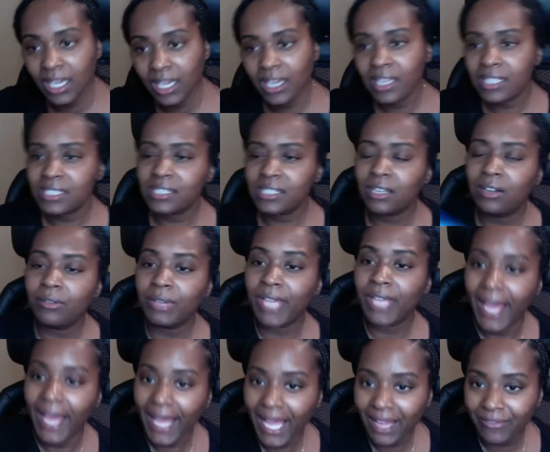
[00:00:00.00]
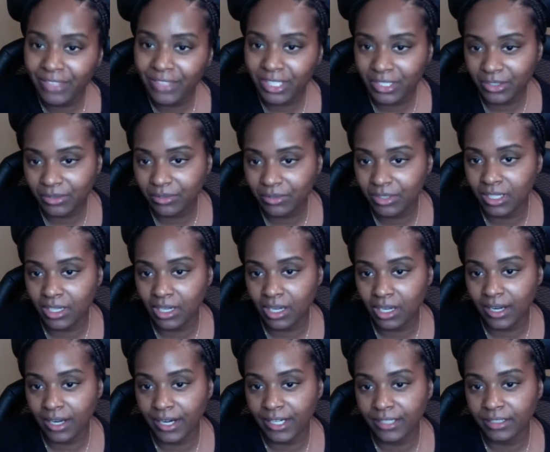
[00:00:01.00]
So we have the union
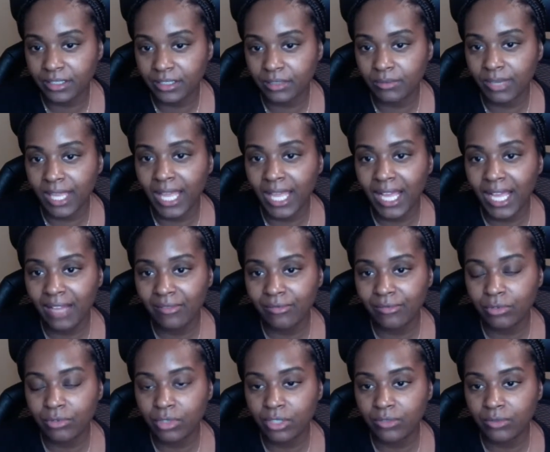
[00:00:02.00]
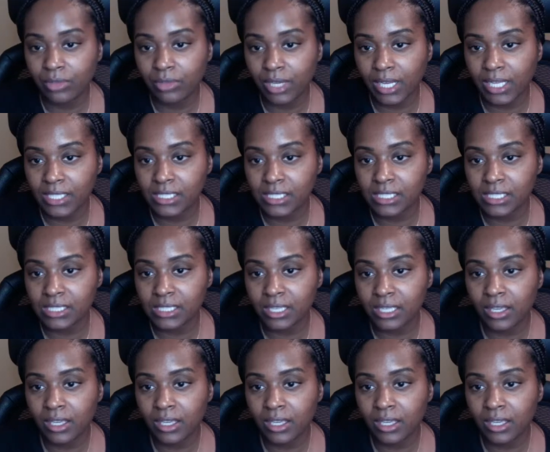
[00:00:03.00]
card, we have four of wands,